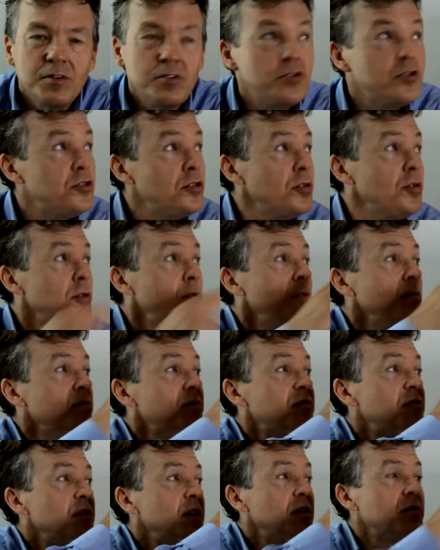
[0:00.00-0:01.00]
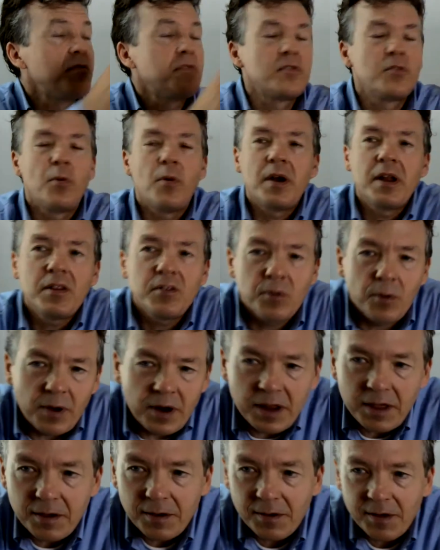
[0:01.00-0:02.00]
June 5th,
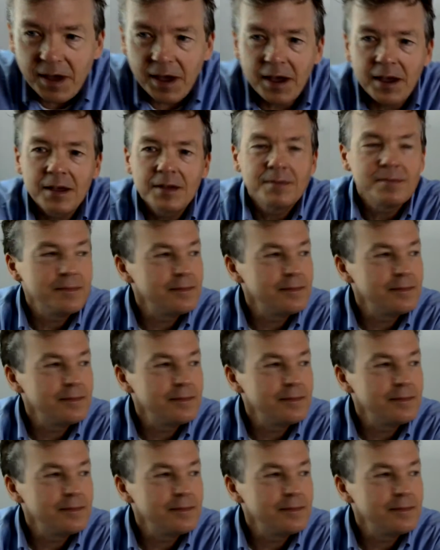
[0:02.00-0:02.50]
2020. Okay.